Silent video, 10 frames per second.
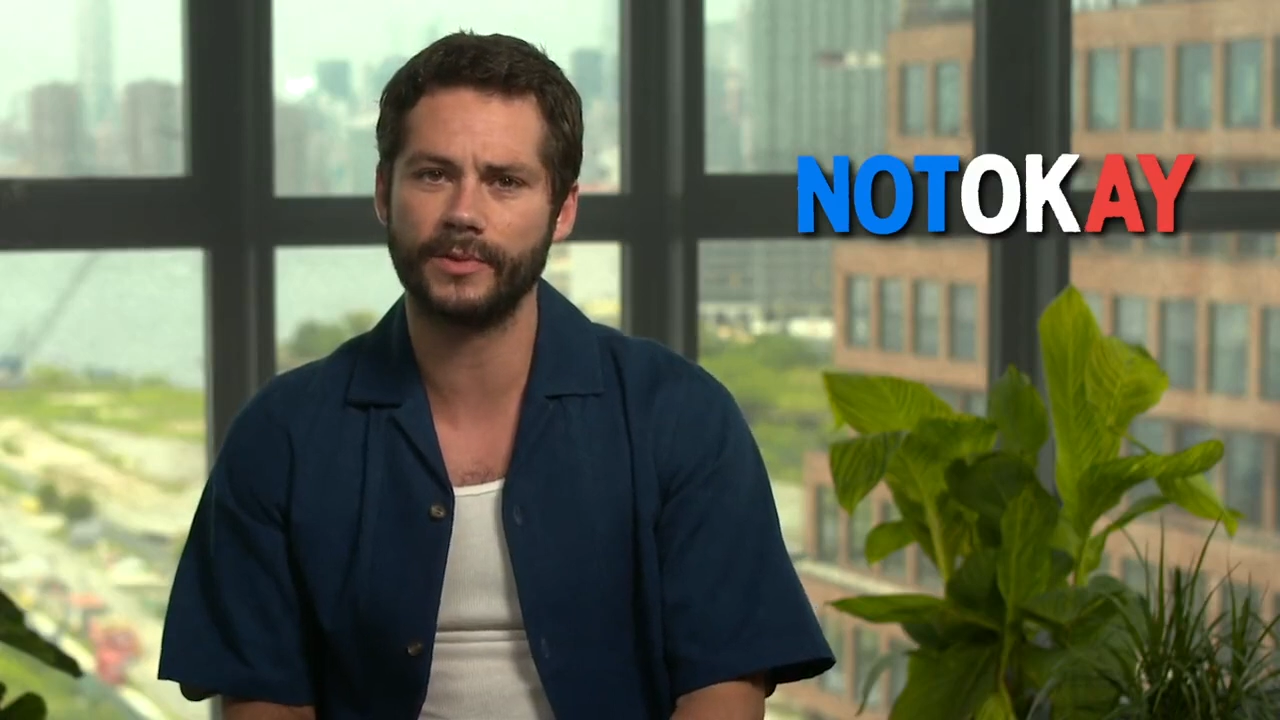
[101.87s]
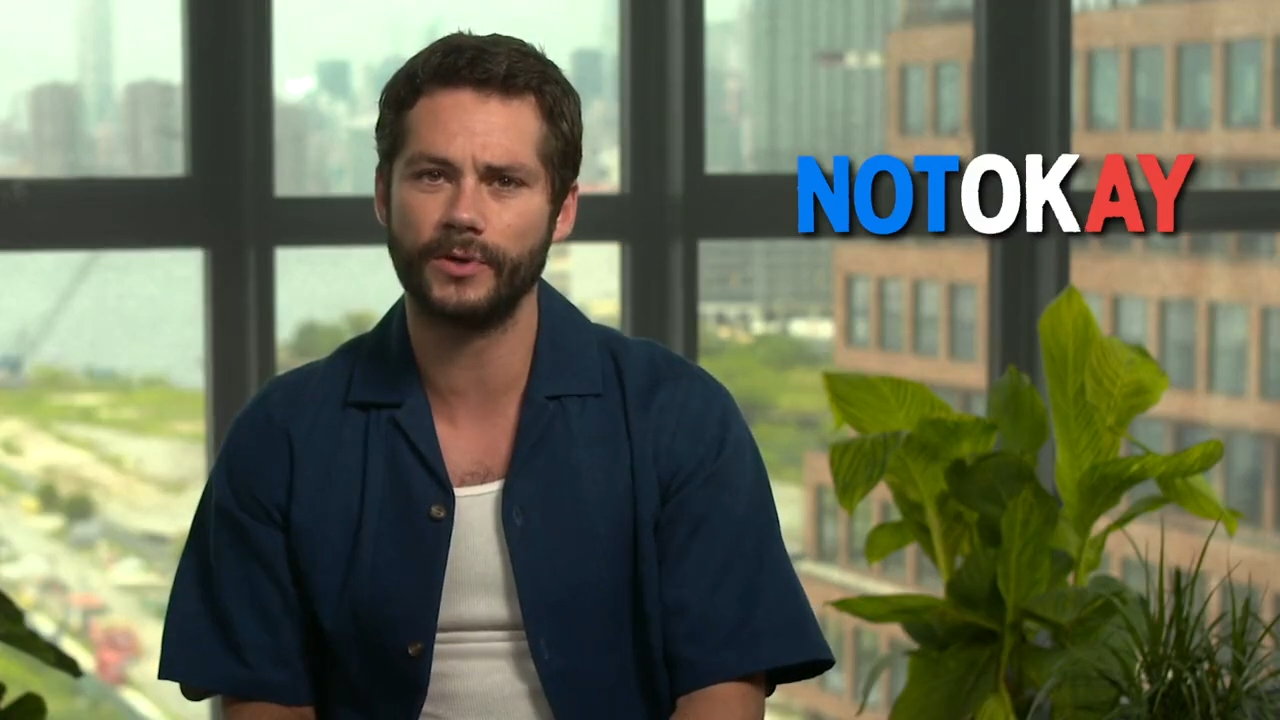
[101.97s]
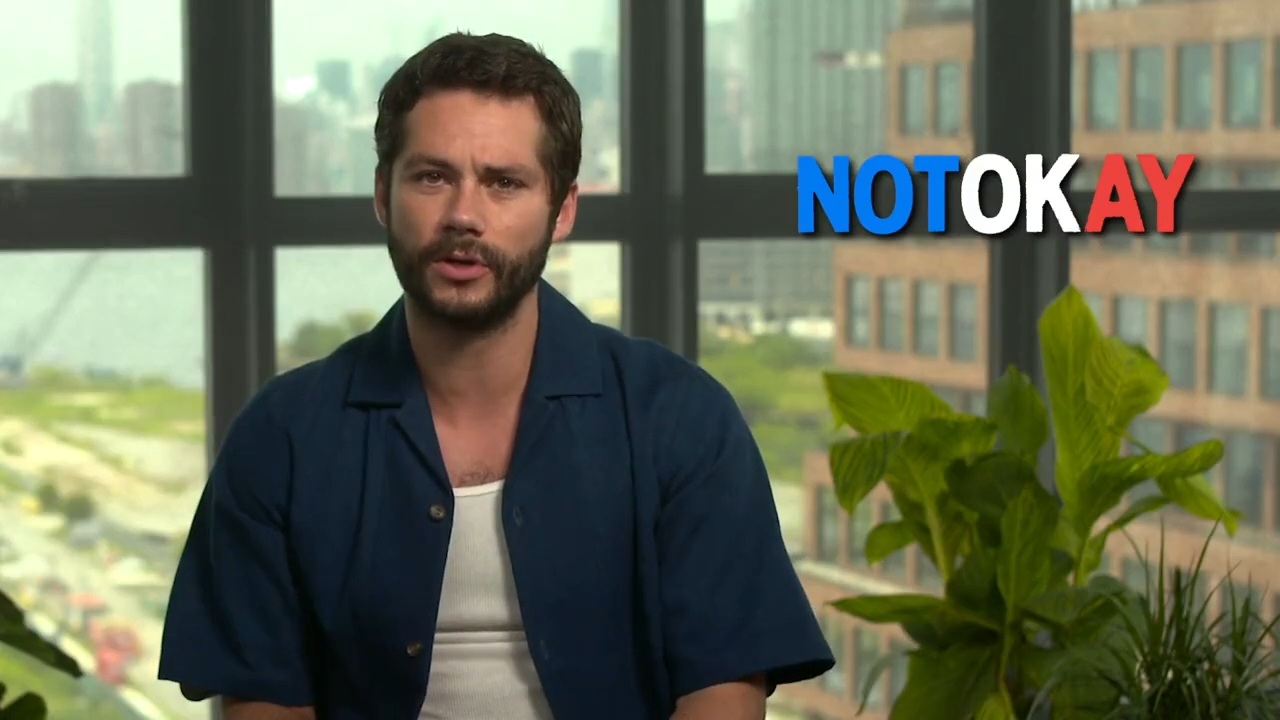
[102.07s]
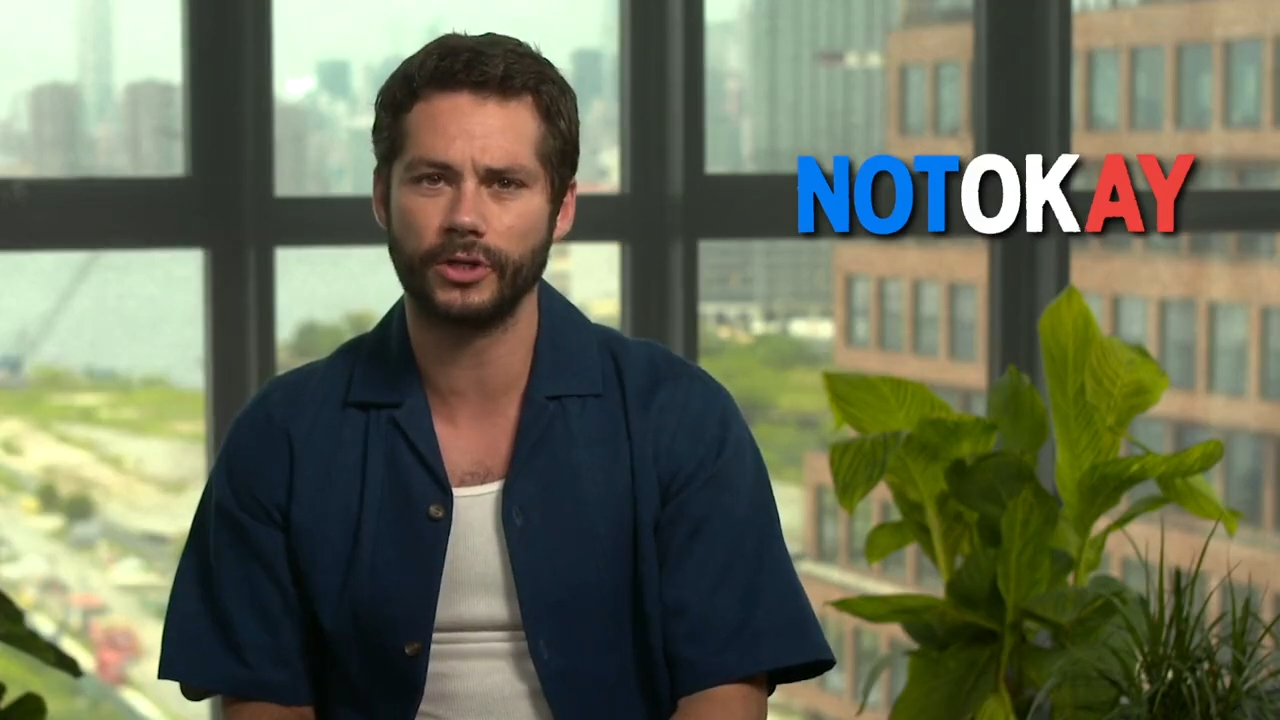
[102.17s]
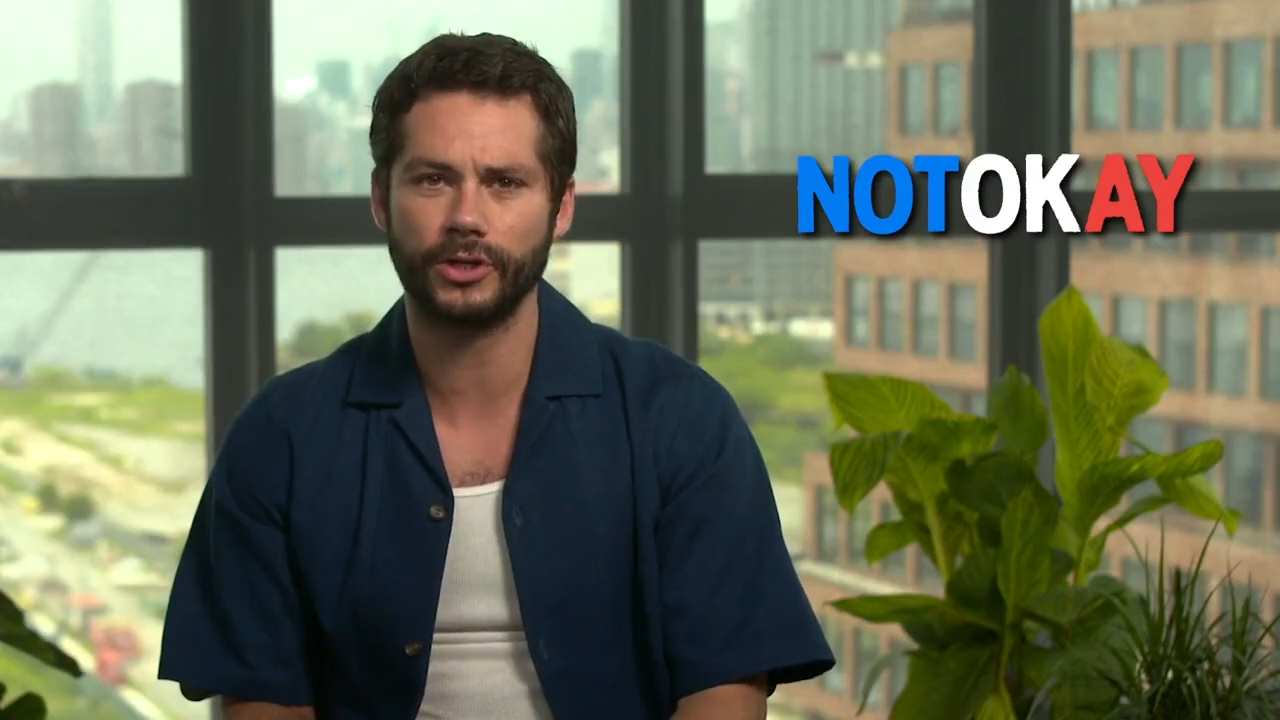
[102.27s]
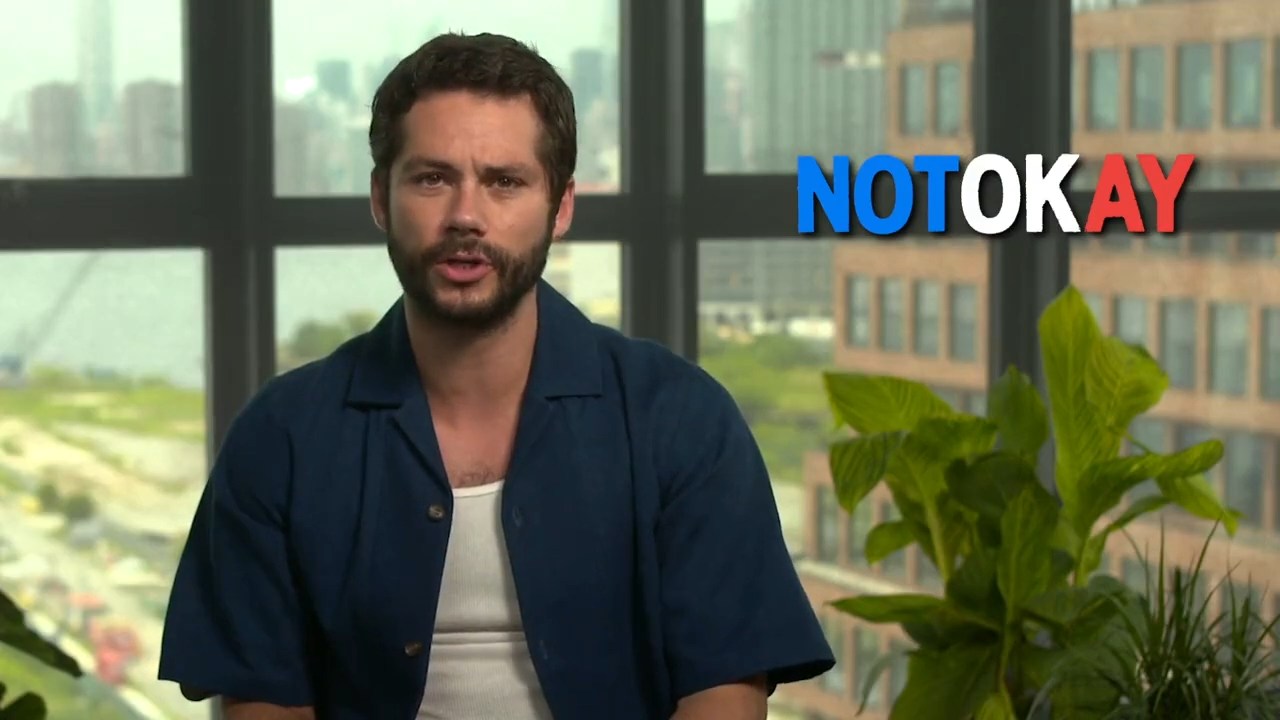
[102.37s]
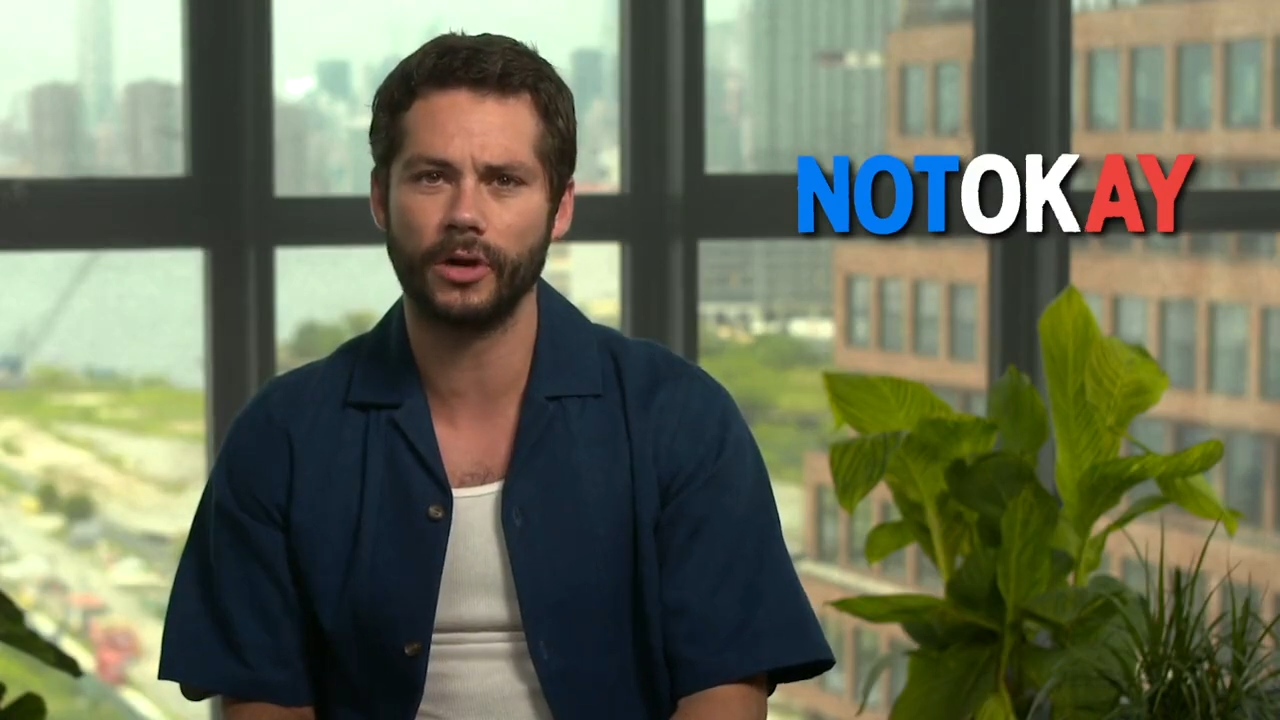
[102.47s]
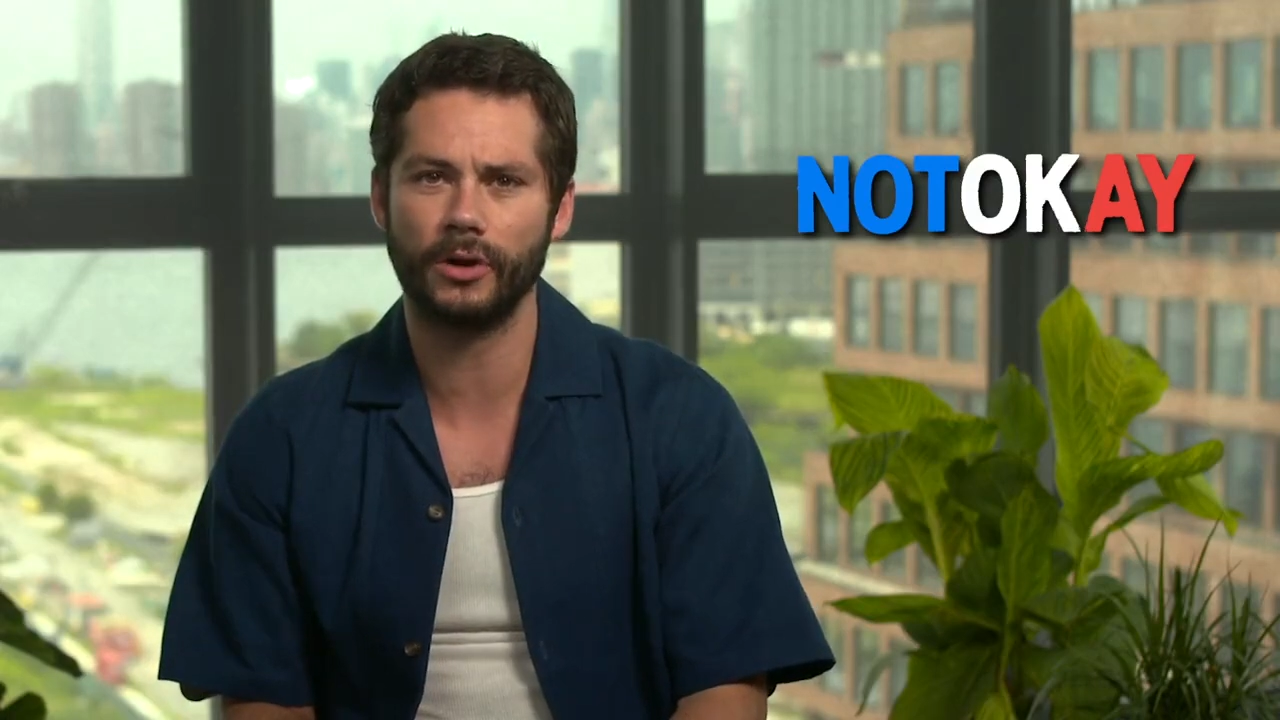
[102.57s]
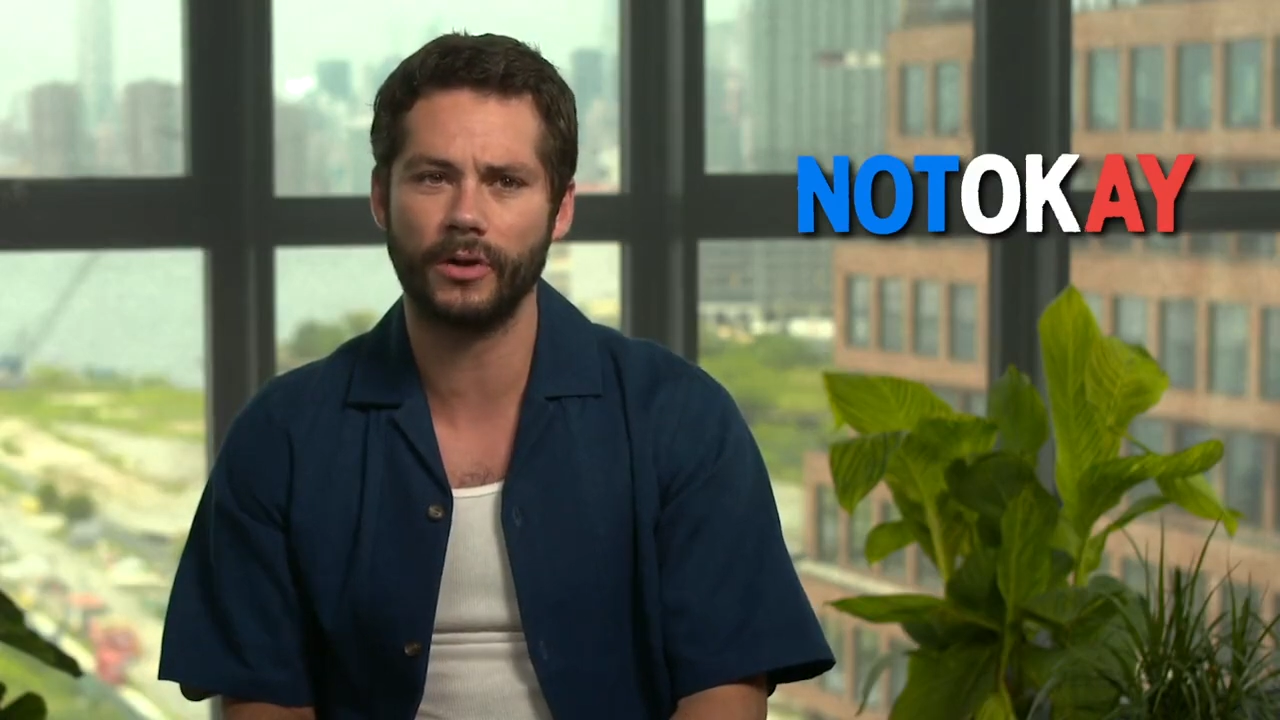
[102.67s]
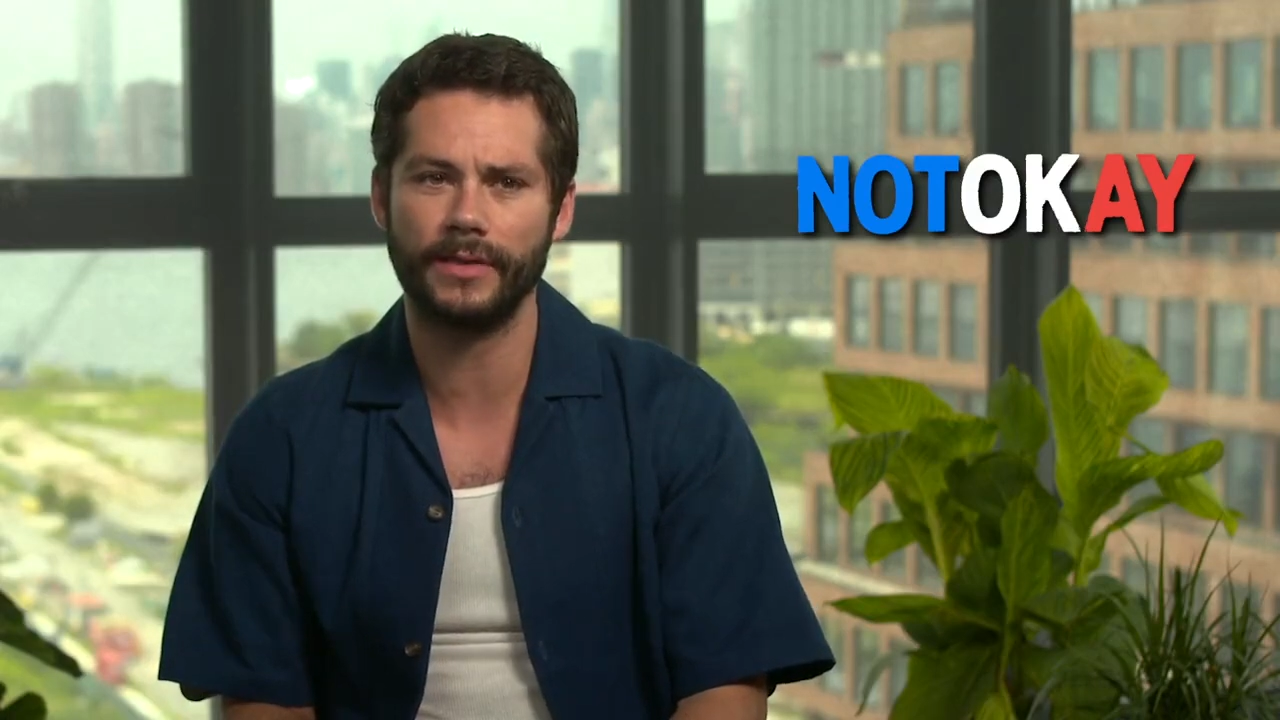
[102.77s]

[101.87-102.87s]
to be on a show,